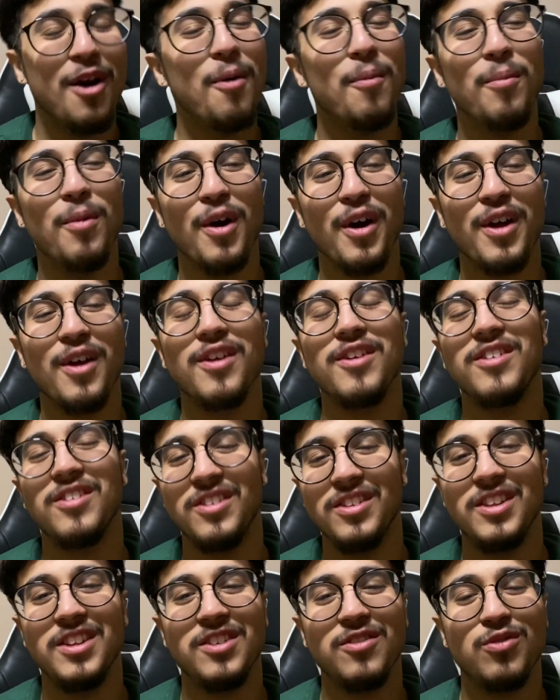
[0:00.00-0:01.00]
but
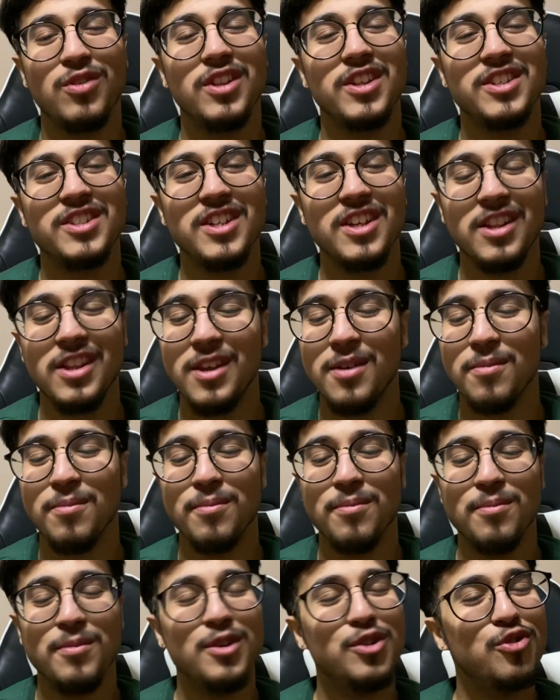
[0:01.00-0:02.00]
realistically
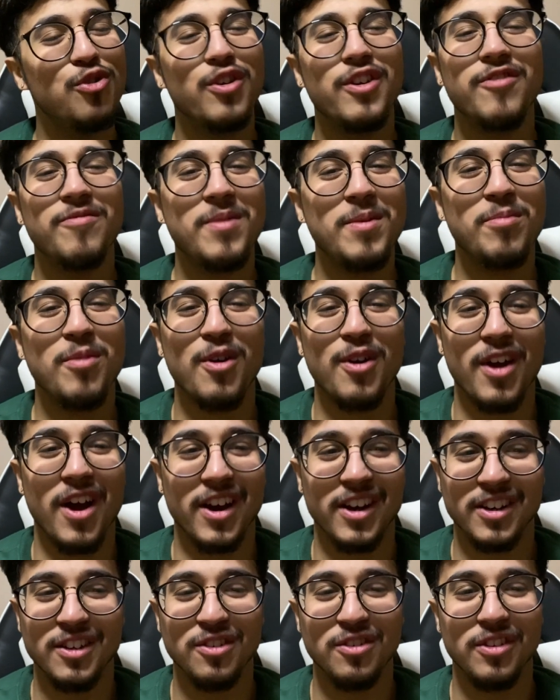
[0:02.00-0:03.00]
majority of people are not
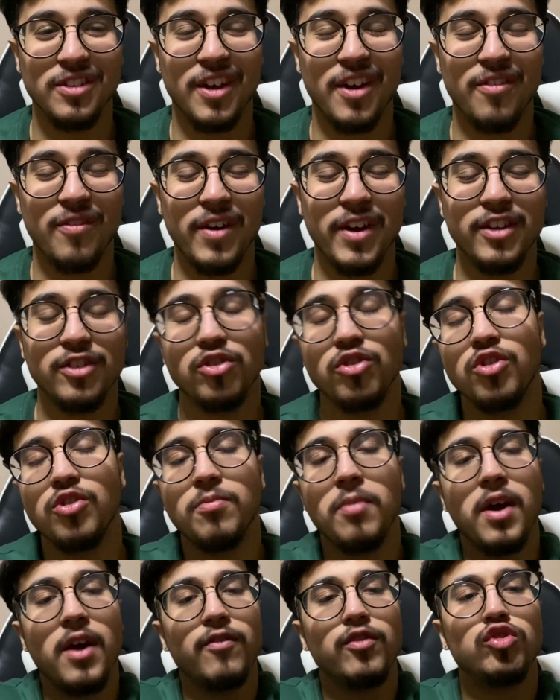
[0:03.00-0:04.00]
going to do that right so you
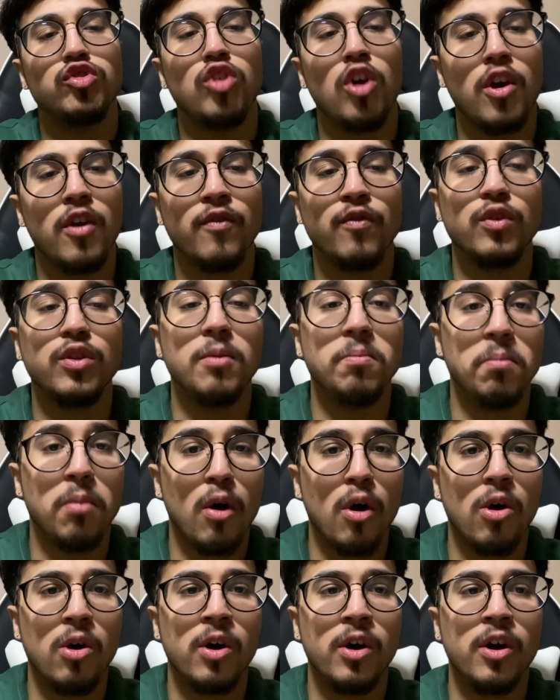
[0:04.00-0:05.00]
might have to start off with the
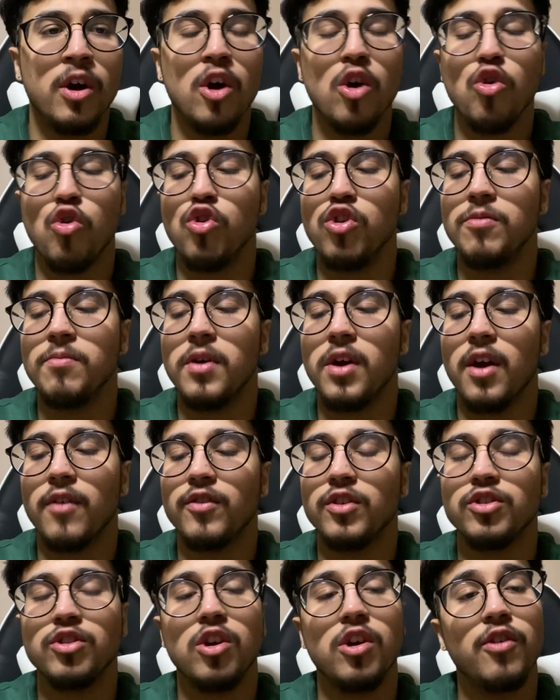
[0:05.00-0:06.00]
bar or you might have
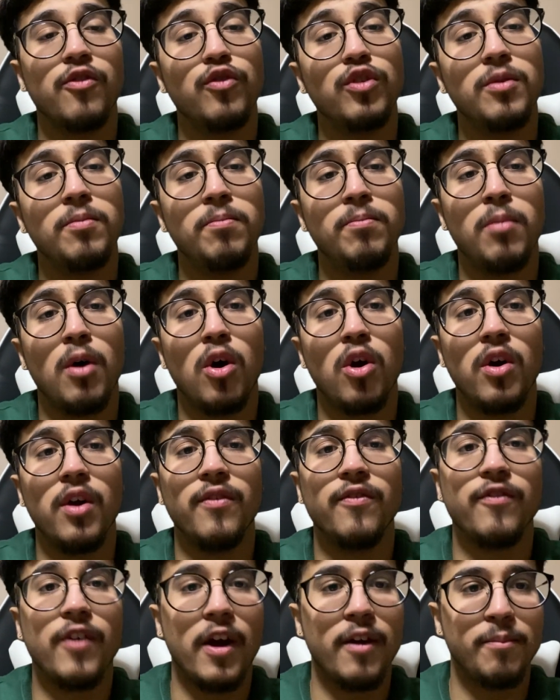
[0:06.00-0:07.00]
to start off with the bar and
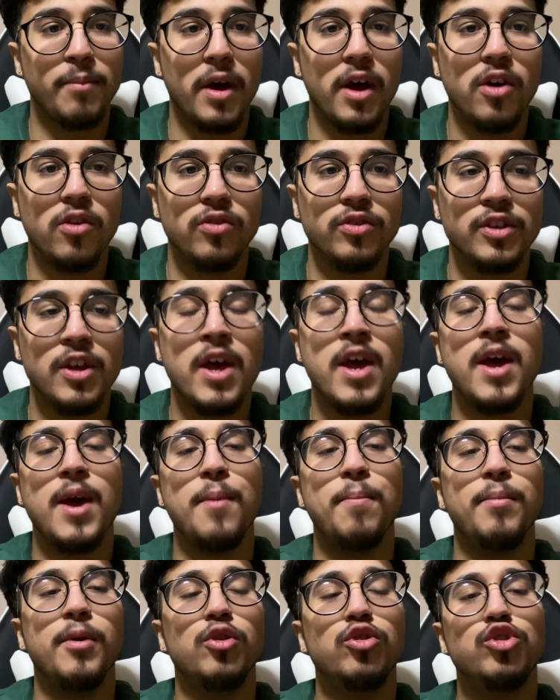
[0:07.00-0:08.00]
five pounds
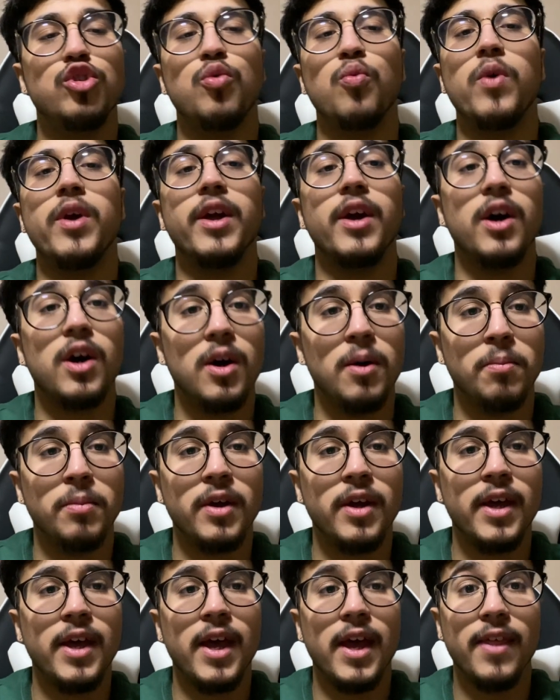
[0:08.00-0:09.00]
and build your weight up
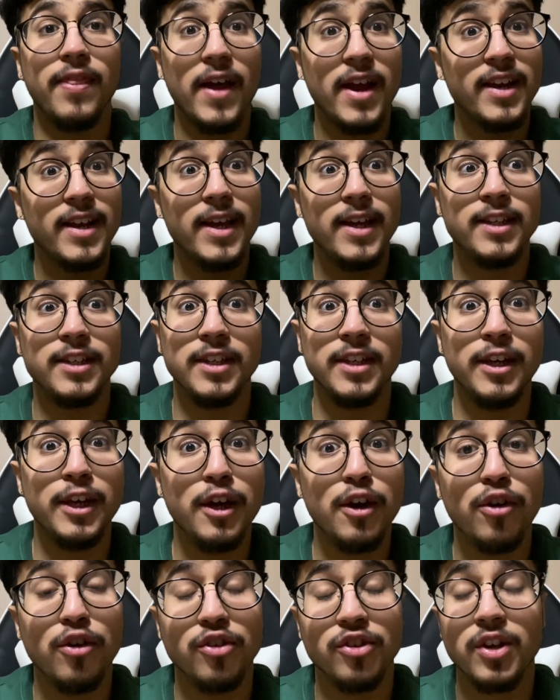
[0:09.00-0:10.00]
and that takes
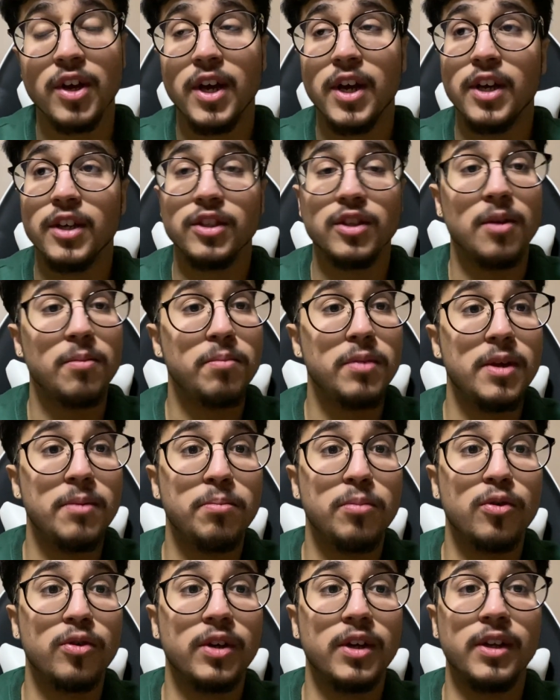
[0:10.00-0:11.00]
years some
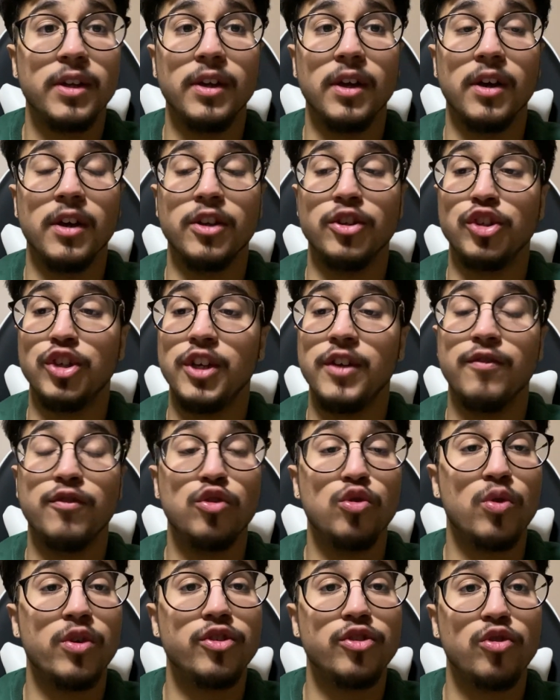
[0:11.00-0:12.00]
people can achieve
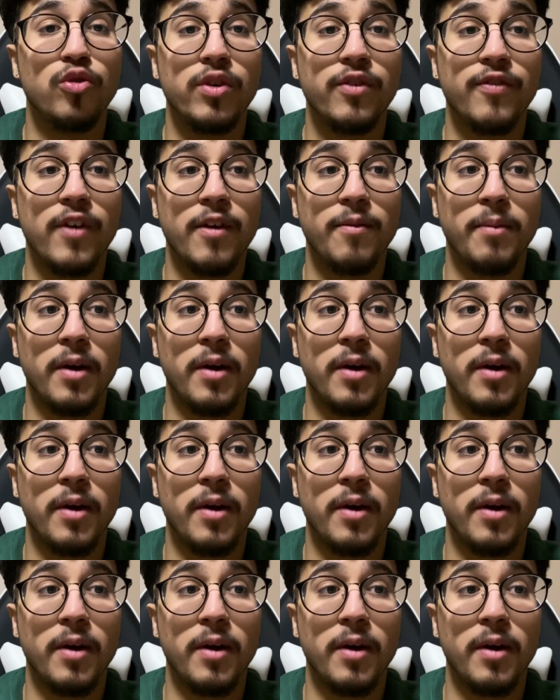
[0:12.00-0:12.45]
225